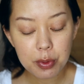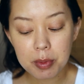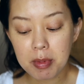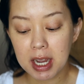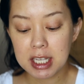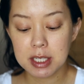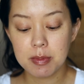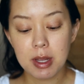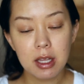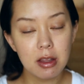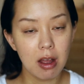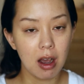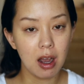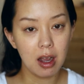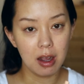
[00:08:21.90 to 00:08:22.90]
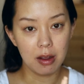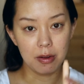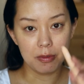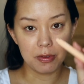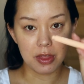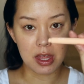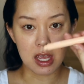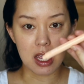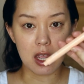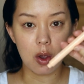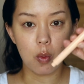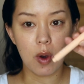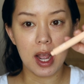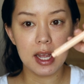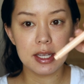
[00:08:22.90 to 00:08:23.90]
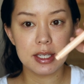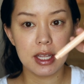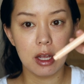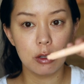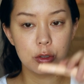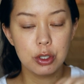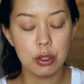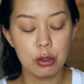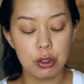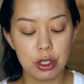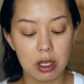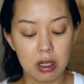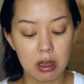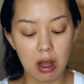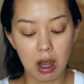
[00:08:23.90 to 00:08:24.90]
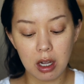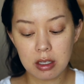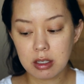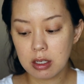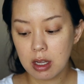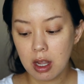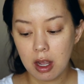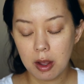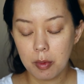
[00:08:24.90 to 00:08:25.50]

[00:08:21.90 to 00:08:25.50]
reminds me a lot of the YSL Touche Éclat